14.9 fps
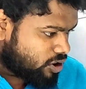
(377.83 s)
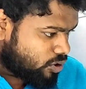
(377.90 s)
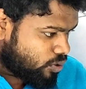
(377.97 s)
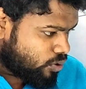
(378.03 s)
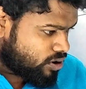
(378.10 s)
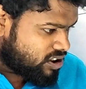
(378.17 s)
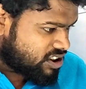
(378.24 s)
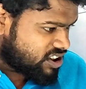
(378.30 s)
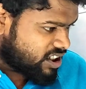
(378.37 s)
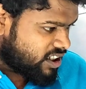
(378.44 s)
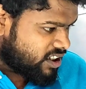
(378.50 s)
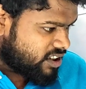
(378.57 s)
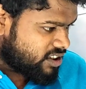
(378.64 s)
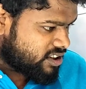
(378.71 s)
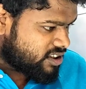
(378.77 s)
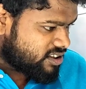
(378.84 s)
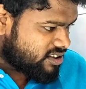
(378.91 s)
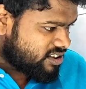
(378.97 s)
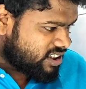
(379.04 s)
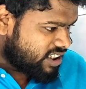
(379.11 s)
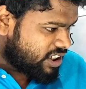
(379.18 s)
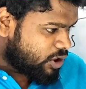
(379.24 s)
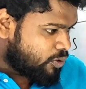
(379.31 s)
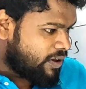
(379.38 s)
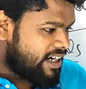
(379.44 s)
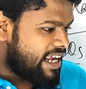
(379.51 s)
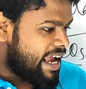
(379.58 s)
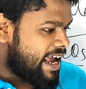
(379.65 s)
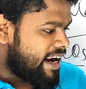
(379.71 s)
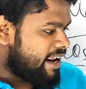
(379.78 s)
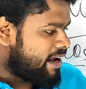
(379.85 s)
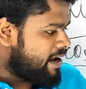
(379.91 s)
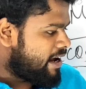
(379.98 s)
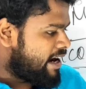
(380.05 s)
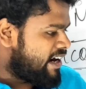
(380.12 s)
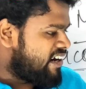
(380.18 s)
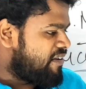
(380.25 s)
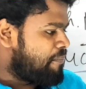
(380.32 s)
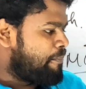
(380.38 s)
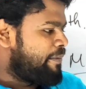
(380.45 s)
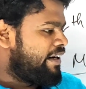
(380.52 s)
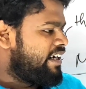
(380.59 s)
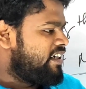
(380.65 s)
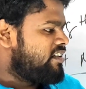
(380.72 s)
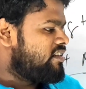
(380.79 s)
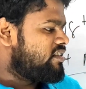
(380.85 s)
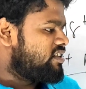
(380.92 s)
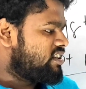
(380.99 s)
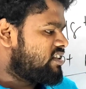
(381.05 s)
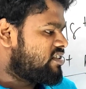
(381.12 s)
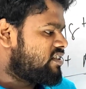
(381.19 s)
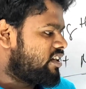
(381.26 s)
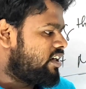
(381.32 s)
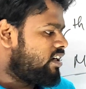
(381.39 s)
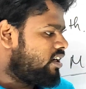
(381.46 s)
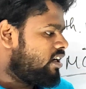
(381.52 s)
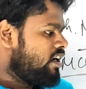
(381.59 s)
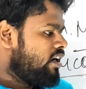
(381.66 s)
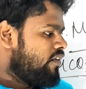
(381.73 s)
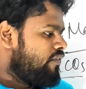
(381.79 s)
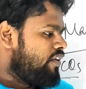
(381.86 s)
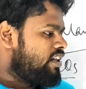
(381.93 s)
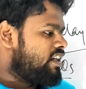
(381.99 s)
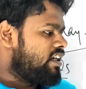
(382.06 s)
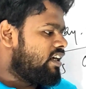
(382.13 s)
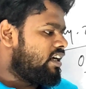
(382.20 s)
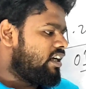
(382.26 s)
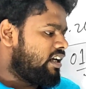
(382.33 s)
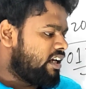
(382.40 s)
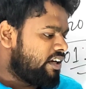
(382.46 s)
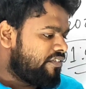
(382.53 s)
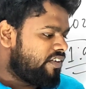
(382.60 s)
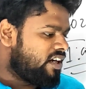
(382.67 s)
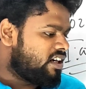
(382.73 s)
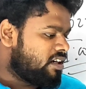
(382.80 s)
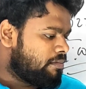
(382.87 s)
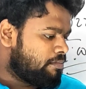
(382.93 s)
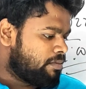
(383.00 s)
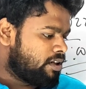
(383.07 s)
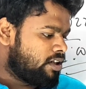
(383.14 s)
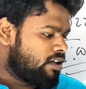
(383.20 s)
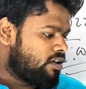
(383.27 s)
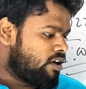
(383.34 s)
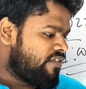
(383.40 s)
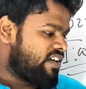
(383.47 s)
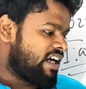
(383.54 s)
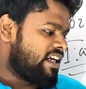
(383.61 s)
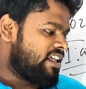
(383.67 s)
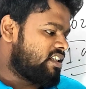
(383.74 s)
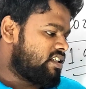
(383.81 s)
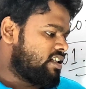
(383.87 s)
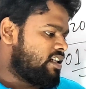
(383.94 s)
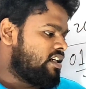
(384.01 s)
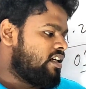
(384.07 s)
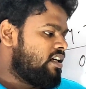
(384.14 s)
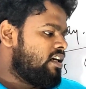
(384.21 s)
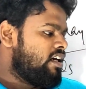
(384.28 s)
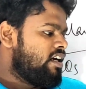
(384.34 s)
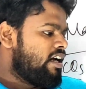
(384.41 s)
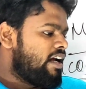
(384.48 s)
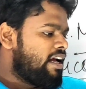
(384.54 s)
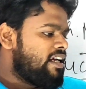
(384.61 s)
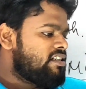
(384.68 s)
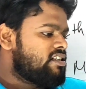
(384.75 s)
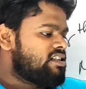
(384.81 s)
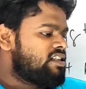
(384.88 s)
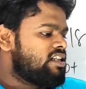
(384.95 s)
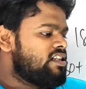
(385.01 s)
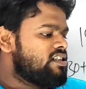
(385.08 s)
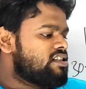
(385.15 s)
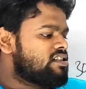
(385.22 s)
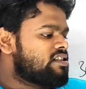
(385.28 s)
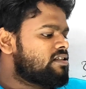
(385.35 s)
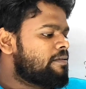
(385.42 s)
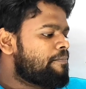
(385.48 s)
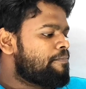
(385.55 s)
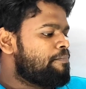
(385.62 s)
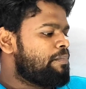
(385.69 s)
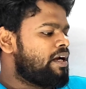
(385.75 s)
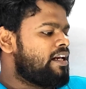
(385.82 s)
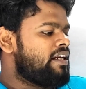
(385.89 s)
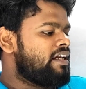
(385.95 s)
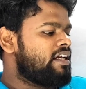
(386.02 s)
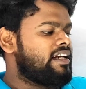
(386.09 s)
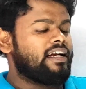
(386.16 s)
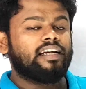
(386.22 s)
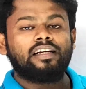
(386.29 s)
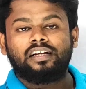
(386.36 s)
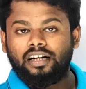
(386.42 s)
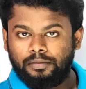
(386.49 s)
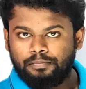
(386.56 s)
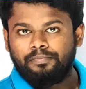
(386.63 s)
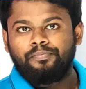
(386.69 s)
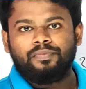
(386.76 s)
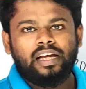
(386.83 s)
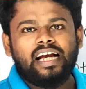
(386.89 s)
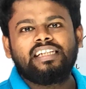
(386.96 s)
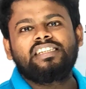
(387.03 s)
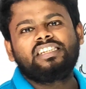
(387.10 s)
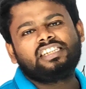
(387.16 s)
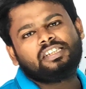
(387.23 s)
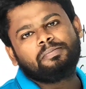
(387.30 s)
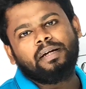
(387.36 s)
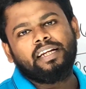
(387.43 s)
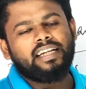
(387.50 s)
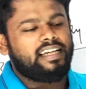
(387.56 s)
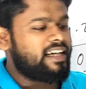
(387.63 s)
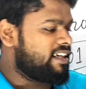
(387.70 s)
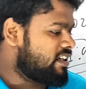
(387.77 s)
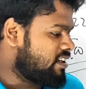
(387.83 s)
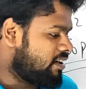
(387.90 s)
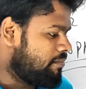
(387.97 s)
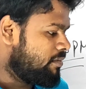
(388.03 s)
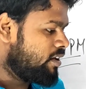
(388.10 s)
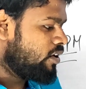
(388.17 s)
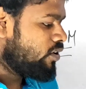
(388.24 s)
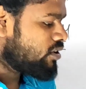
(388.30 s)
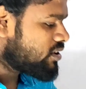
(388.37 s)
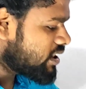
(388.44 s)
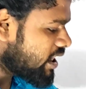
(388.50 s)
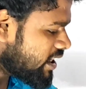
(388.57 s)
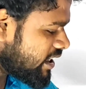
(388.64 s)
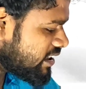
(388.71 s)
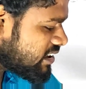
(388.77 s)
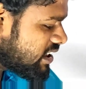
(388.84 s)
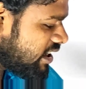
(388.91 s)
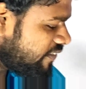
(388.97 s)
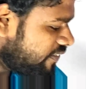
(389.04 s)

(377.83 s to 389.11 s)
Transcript: two strings into an array and print the string with even number of character as this many can come. Sir has